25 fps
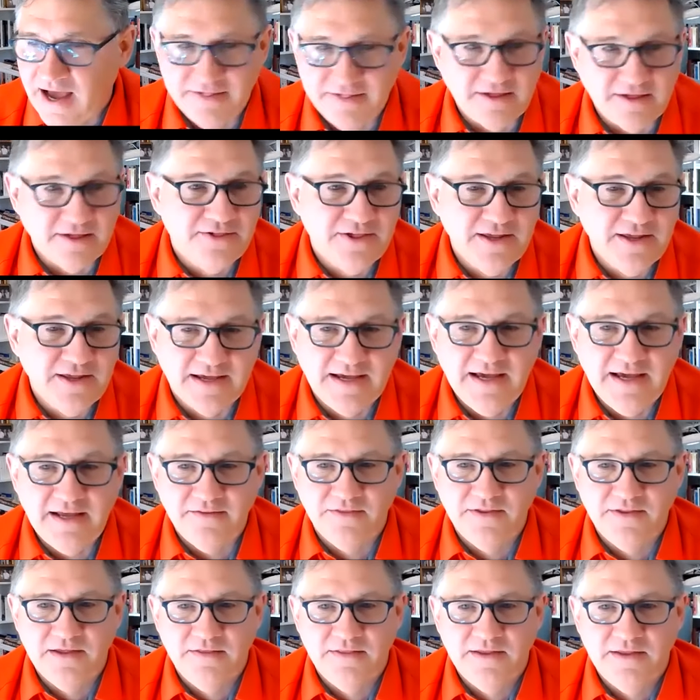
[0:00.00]
I said,
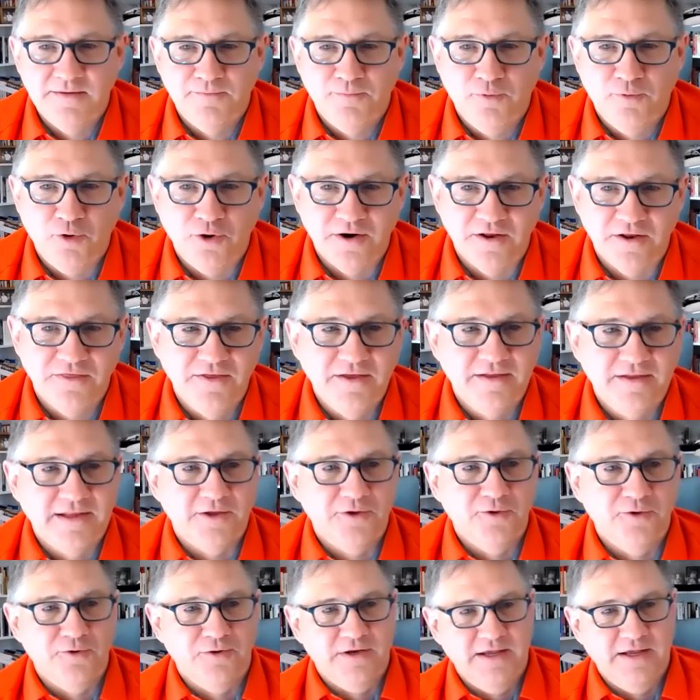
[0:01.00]
again, the important thing
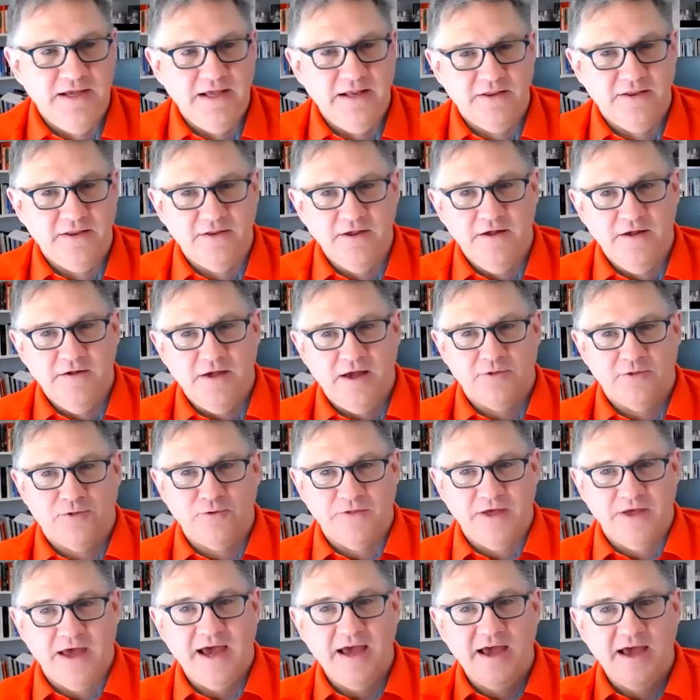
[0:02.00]
that you need,
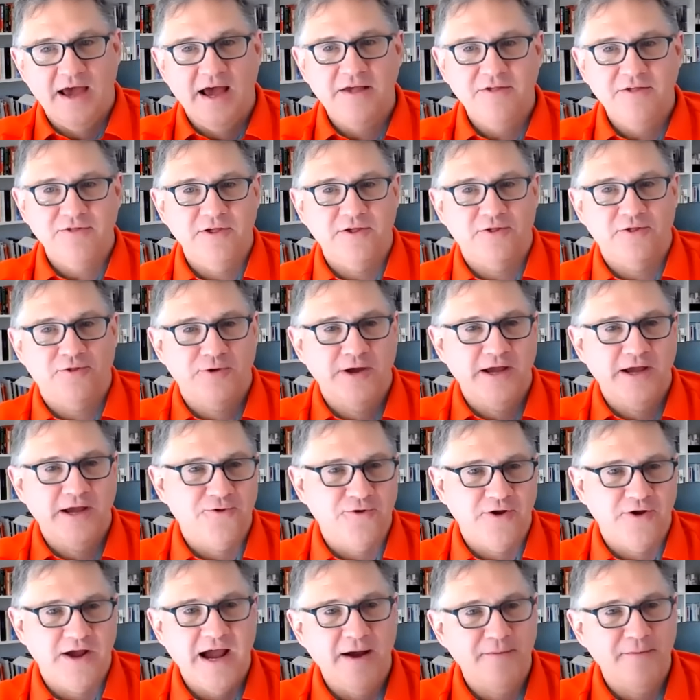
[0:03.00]
so as these
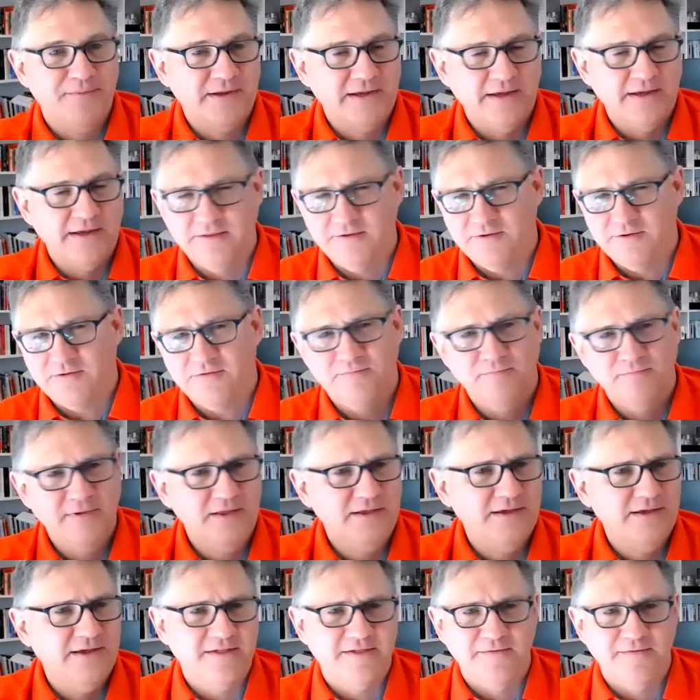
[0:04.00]
trades are happening, and there's
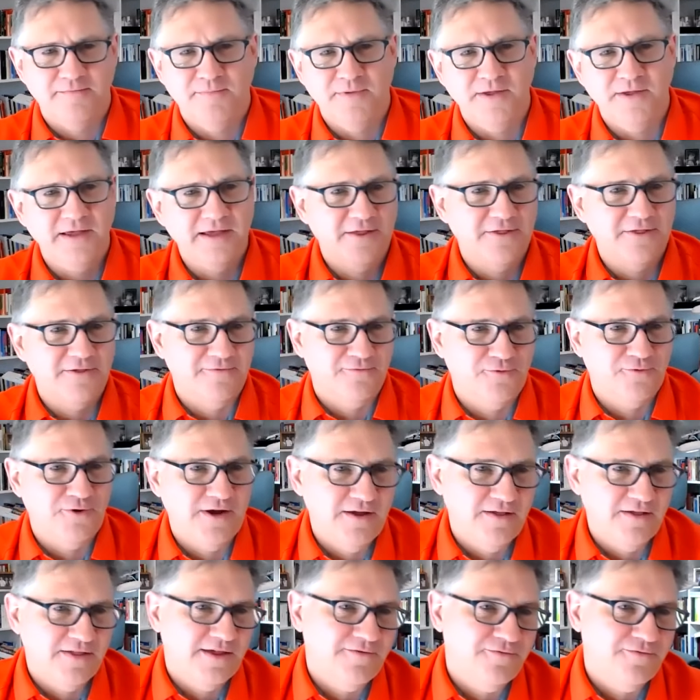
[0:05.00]
millions and millions of
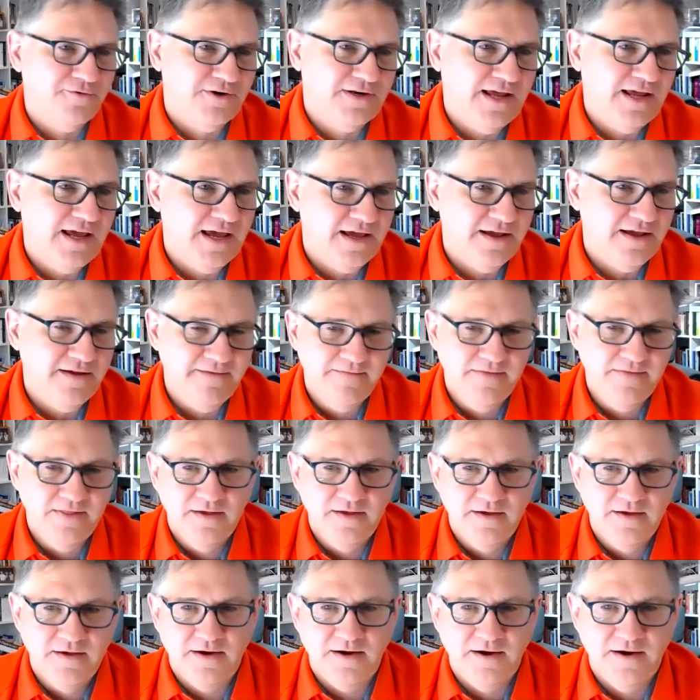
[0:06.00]
trades every day,
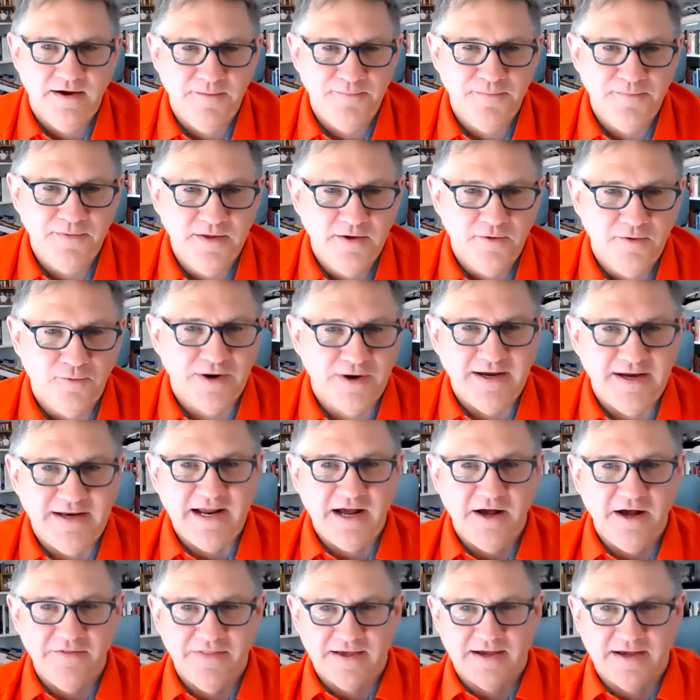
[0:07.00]
right
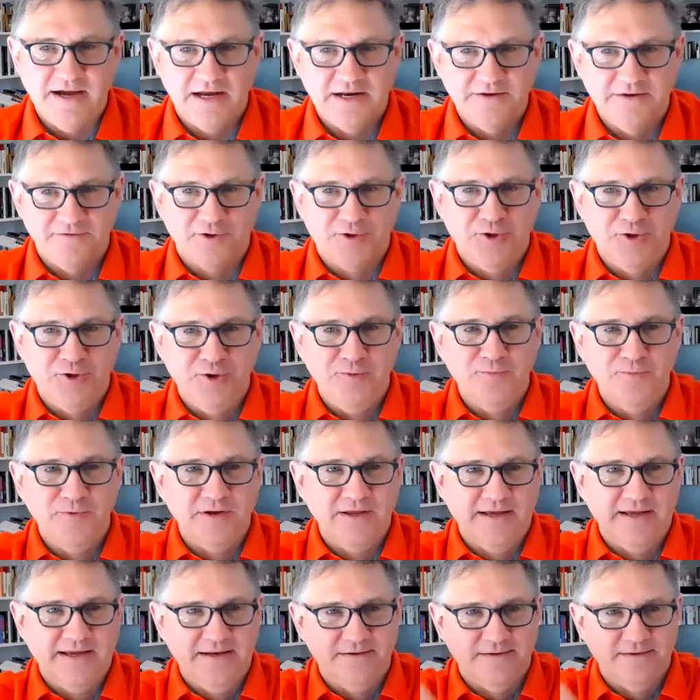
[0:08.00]
now they kind of
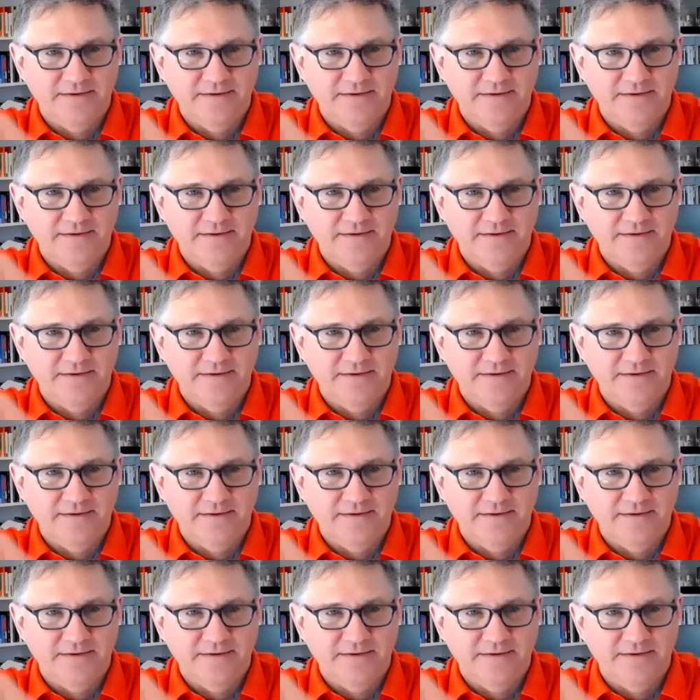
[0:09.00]
accumulate,